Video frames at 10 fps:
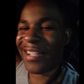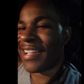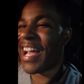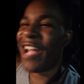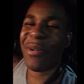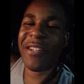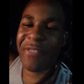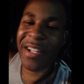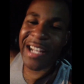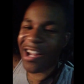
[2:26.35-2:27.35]
Now, I ain't really
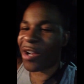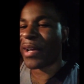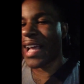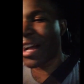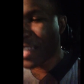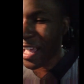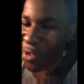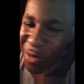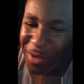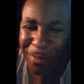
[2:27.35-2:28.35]
figured it all the way out yet. I
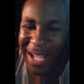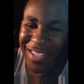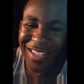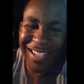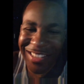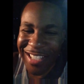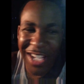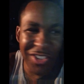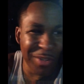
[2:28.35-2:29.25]
know you can buy the shit and exchange